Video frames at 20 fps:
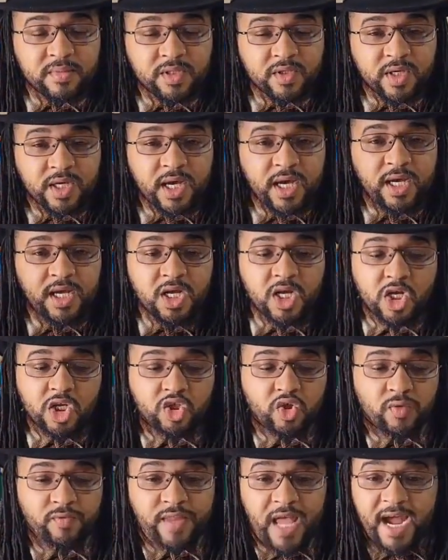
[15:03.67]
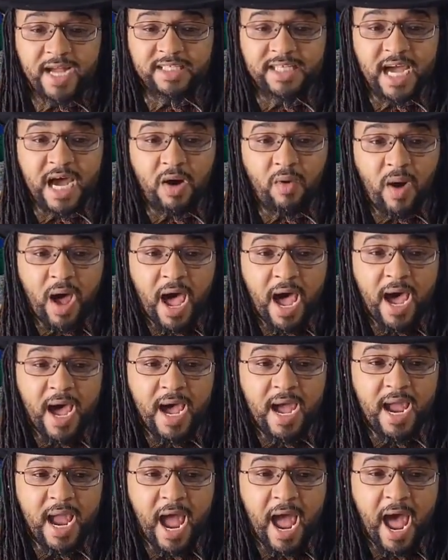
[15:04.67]
Okay, so that's how
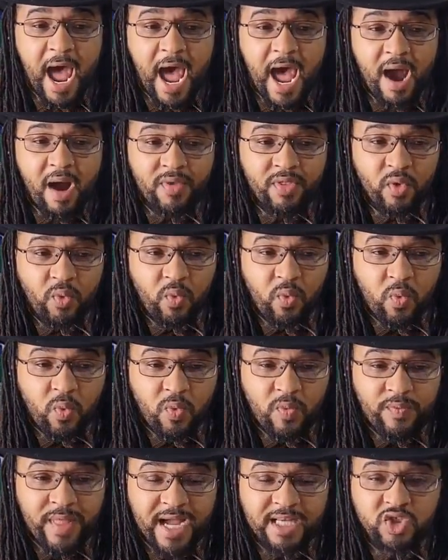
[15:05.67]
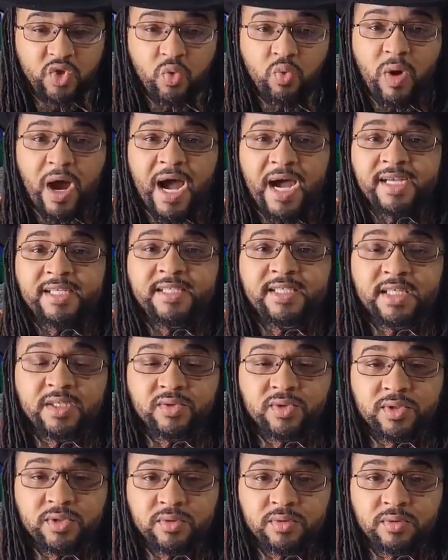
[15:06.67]
that's who I
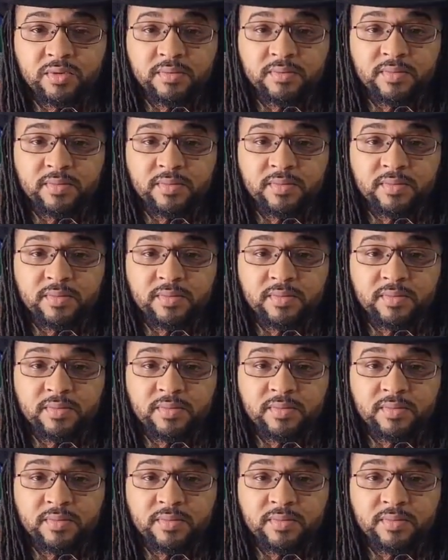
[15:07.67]
sell to,